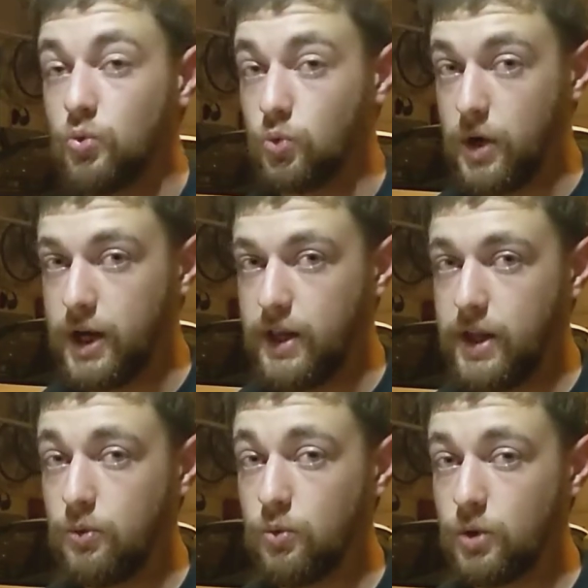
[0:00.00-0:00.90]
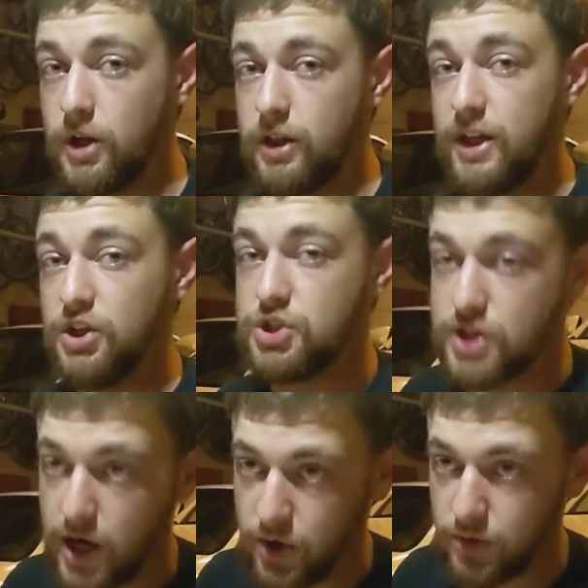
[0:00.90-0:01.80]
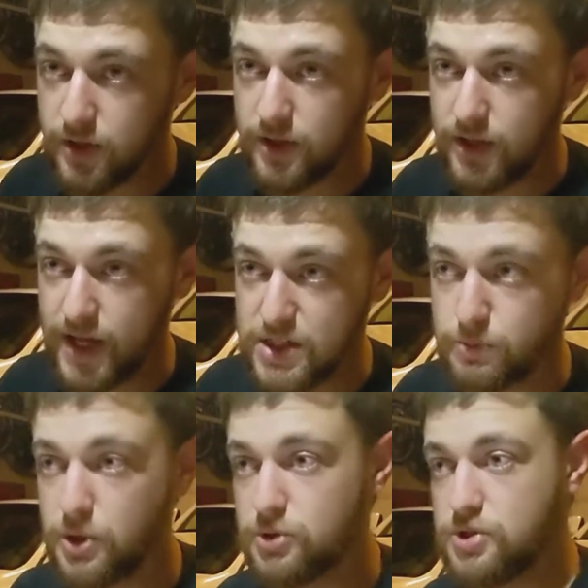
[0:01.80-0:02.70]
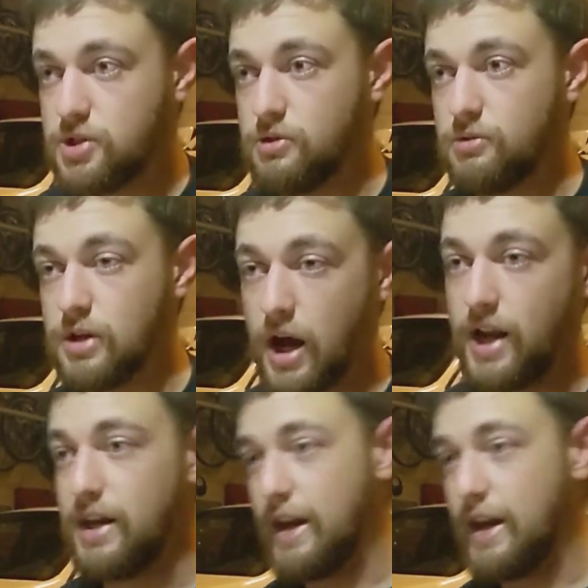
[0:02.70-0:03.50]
Really don't, as opposed to not